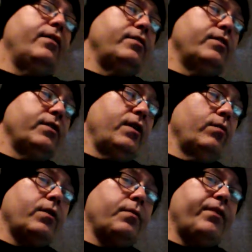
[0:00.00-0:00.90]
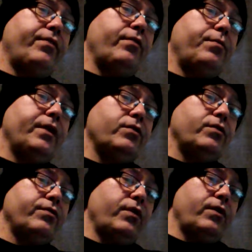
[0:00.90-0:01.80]
this is another one of my favorite pictures
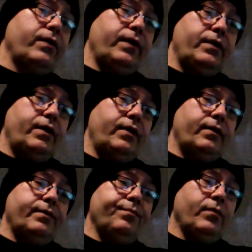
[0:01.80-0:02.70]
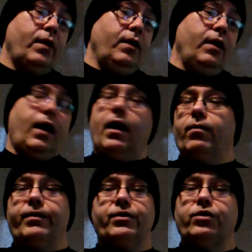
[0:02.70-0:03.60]
of her, and I
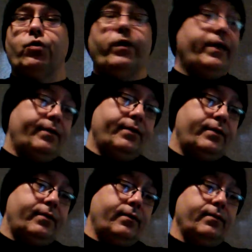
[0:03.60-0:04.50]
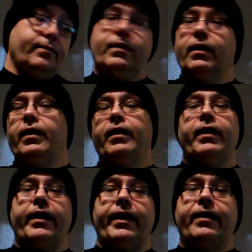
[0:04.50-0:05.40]
always enjoy it. So,
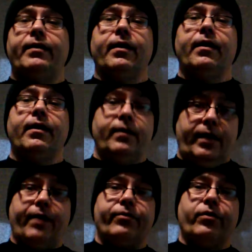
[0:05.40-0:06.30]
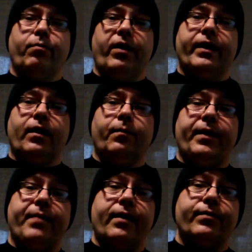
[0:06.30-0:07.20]
and after the break, I'll be
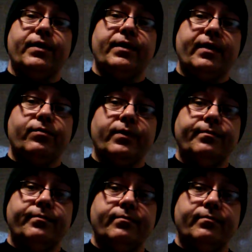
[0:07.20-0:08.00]
back with the next one.